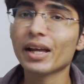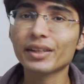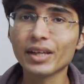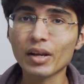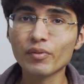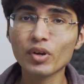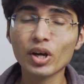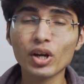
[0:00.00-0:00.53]

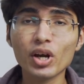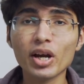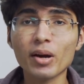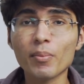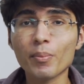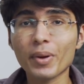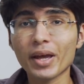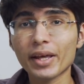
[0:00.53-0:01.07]
Then we're going to
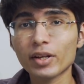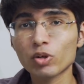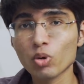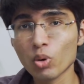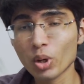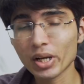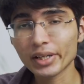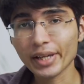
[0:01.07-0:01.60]
compare
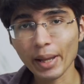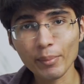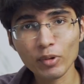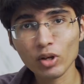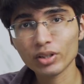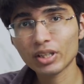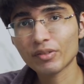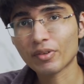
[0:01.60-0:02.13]
Google
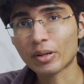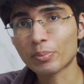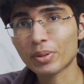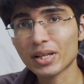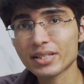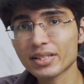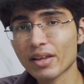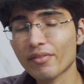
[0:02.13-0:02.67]
camera on the
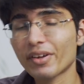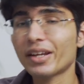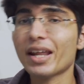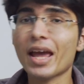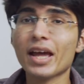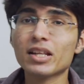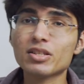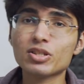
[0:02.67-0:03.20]
OnePlus 7
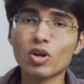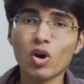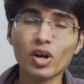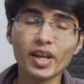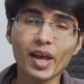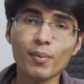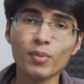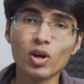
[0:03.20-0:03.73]
and
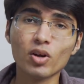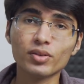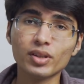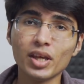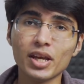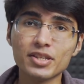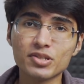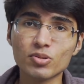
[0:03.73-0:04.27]
stock camera on
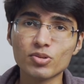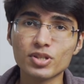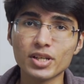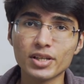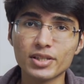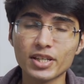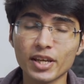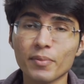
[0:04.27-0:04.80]
the Asus
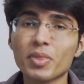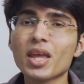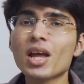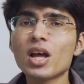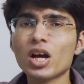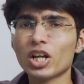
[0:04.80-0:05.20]
6Z.